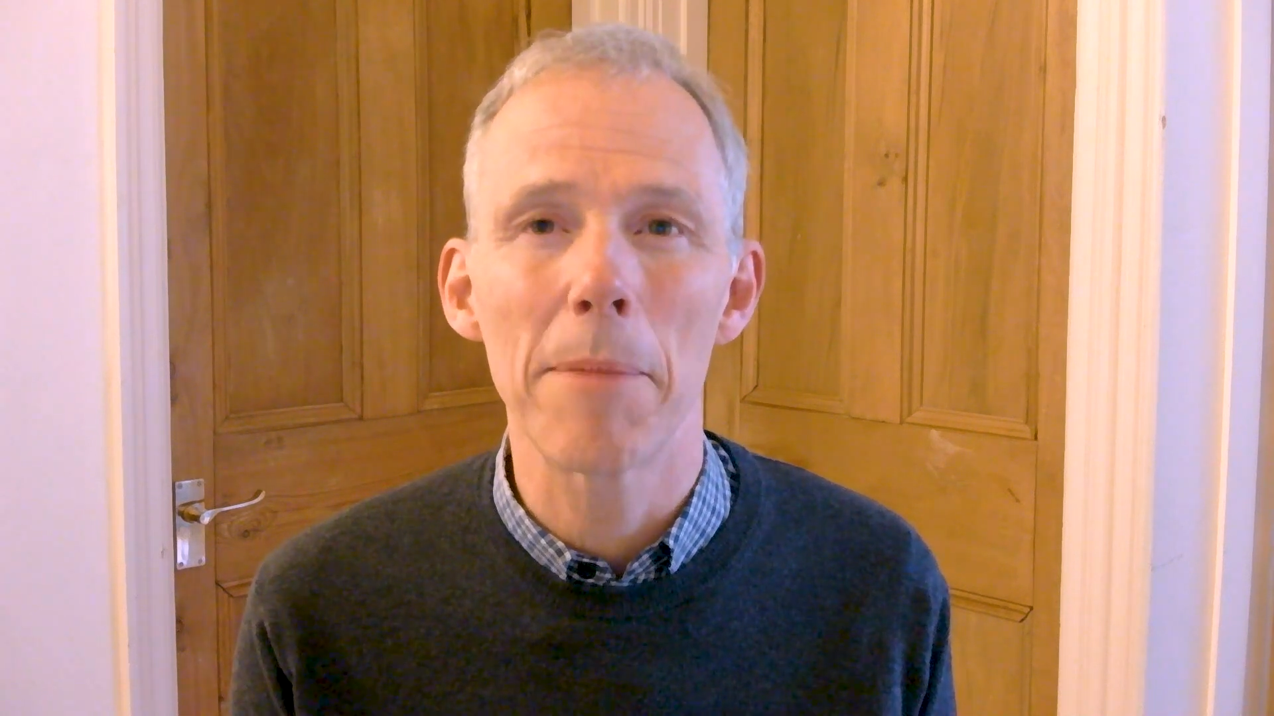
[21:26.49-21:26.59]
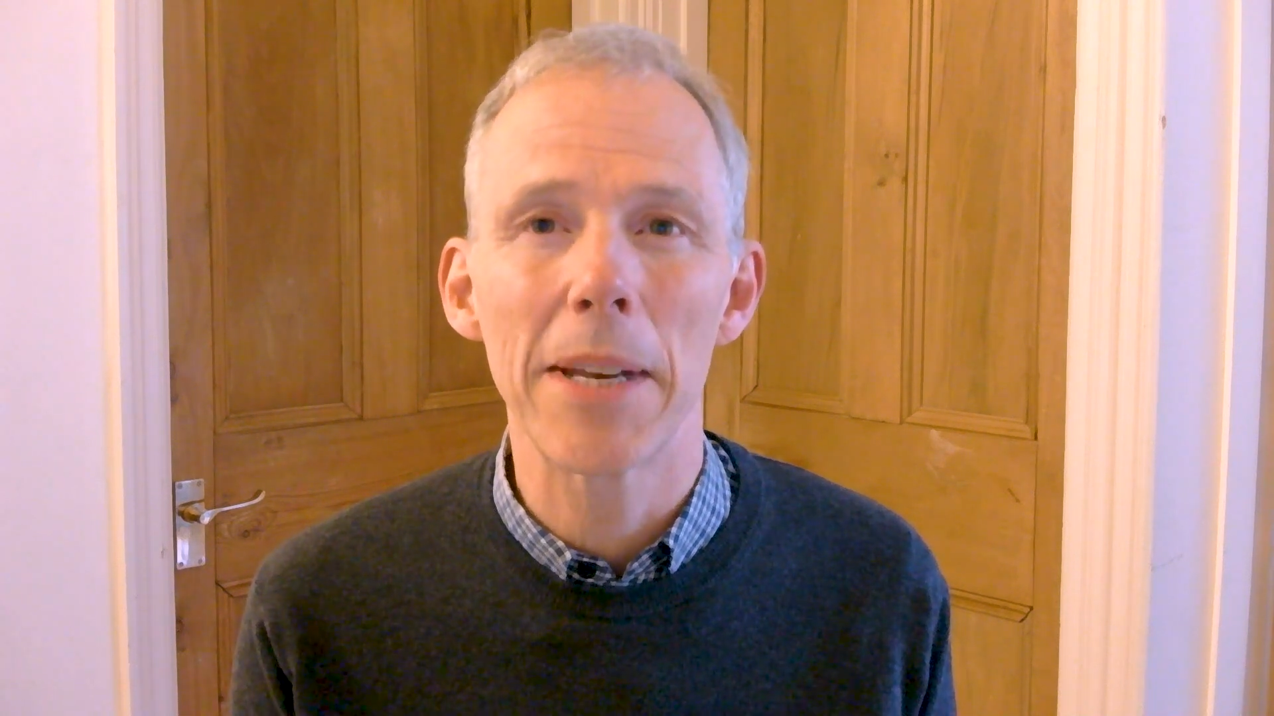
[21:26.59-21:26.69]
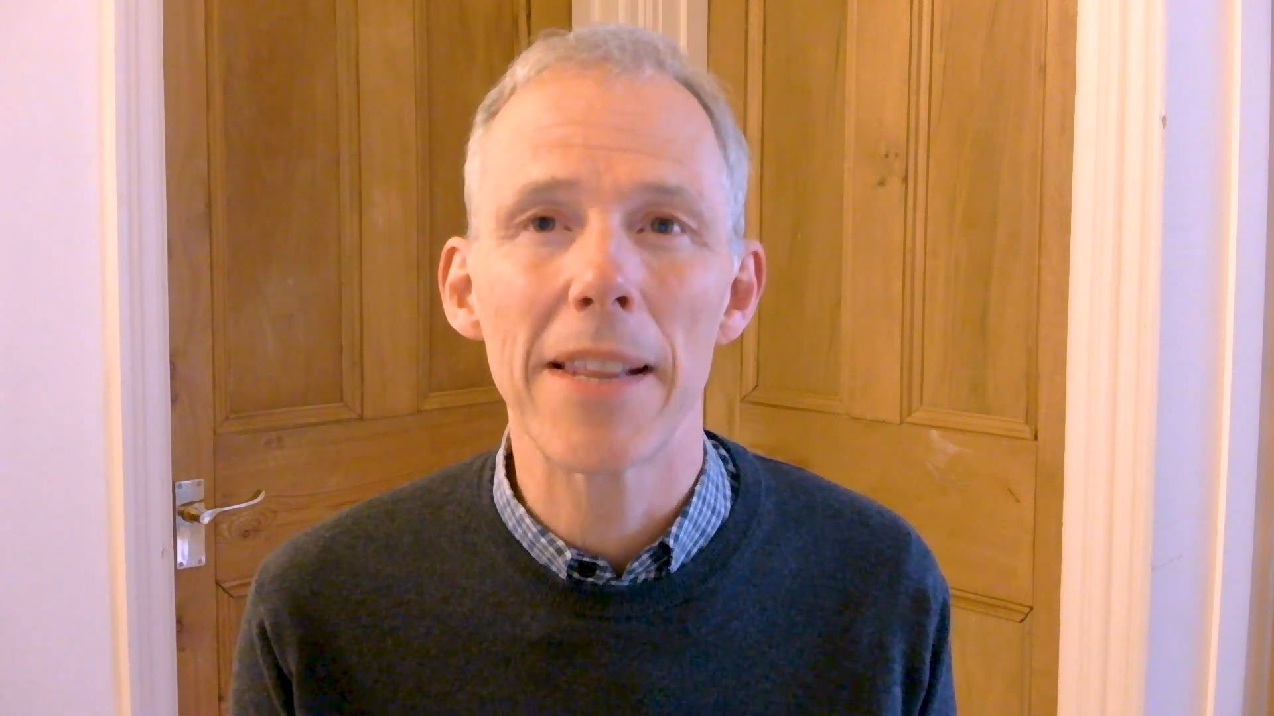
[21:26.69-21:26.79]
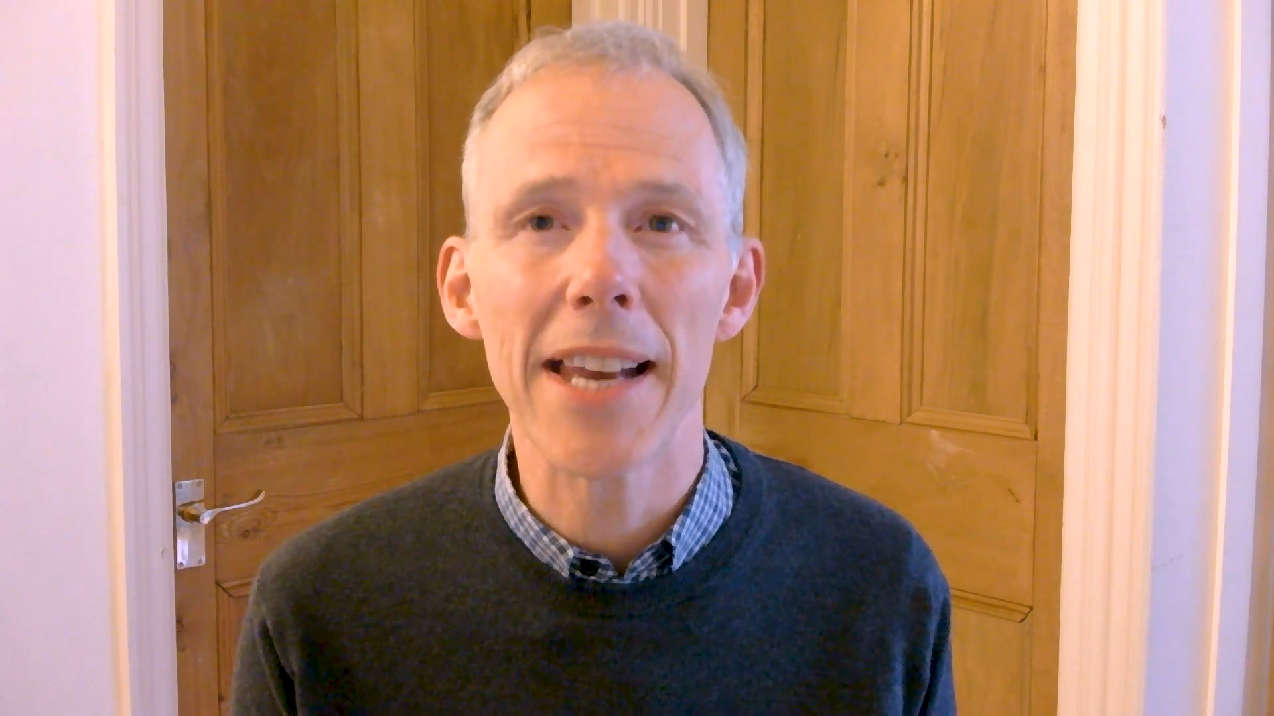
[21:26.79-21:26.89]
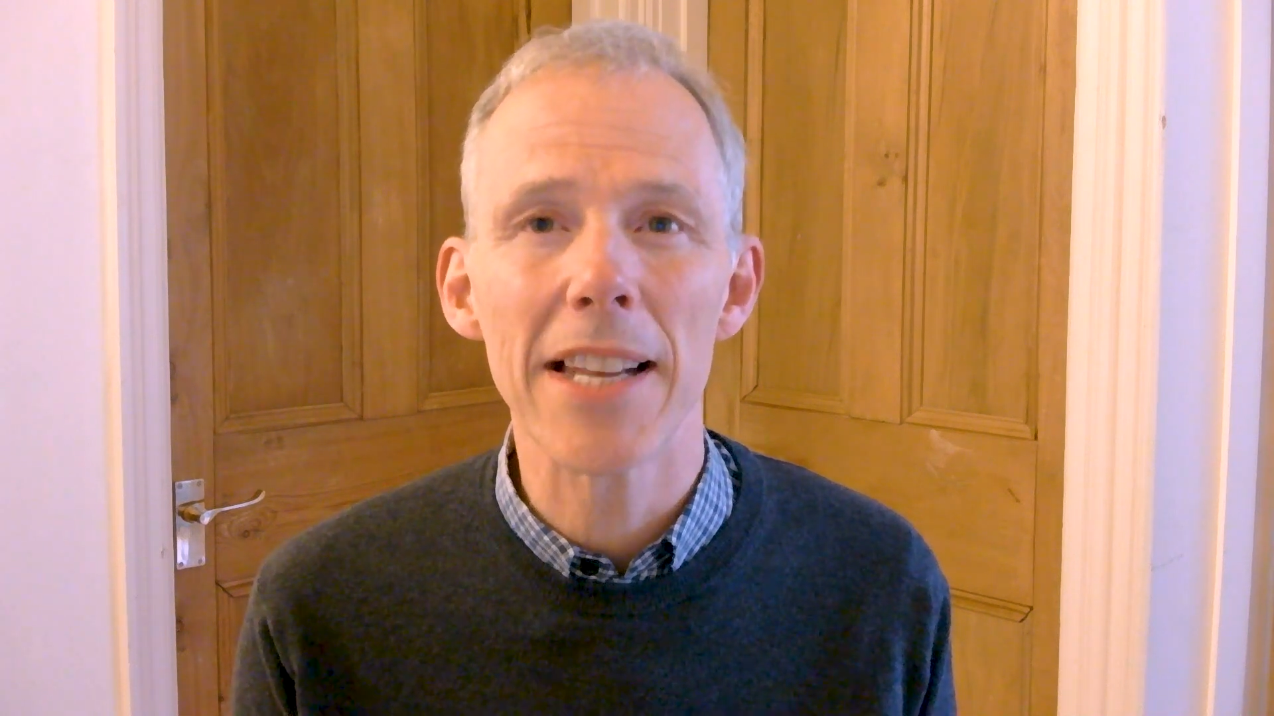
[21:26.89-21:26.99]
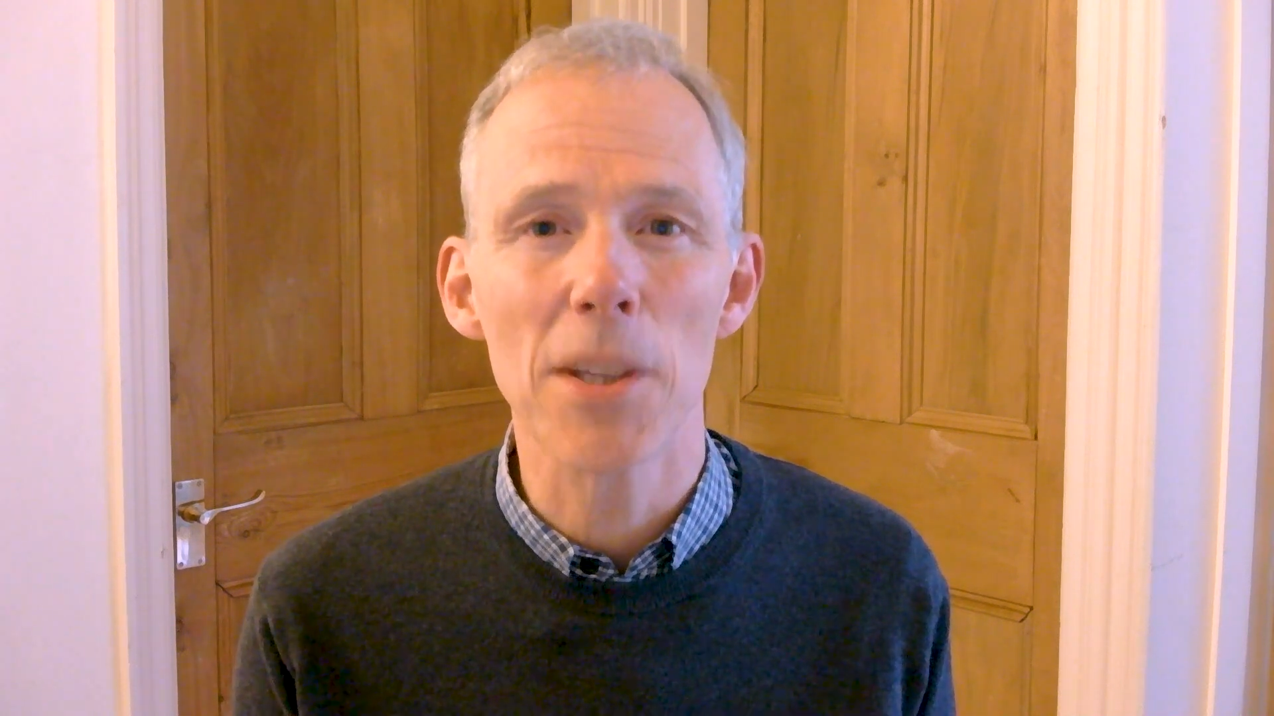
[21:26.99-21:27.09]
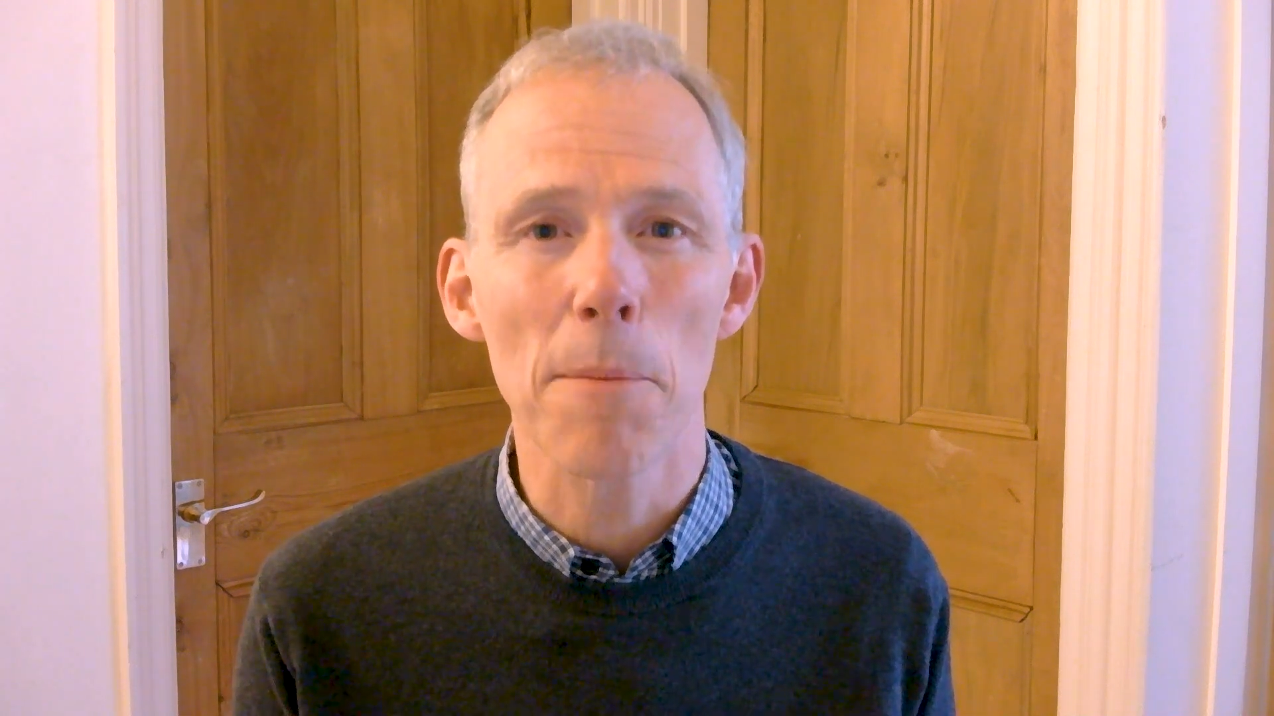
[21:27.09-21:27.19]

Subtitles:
that is